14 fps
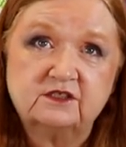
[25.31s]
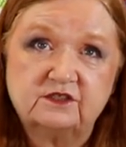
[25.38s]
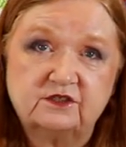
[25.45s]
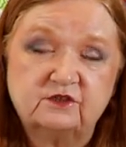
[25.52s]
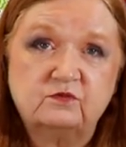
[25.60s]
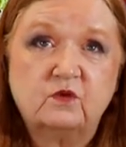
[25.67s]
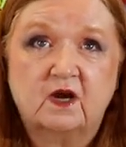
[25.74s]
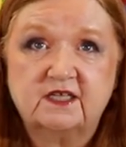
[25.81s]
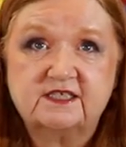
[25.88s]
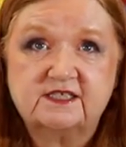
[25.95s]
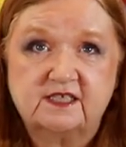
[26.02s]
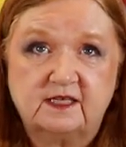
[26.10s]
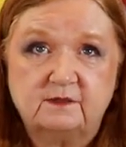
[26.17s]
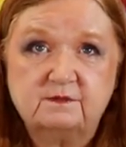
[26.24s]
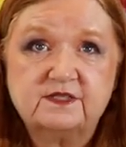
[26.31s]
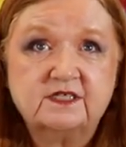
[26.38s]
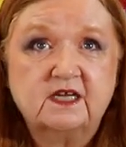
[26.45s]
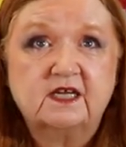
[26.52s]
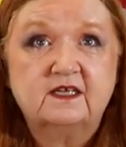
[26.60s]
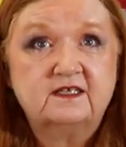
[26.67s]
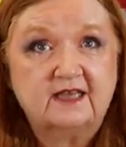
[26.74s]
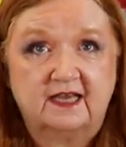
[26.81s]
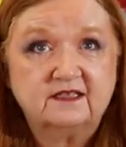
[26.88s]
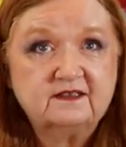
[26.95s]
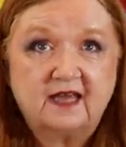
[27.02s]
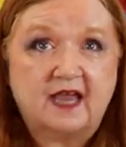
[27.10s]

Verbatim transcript: to do Y-seams yet.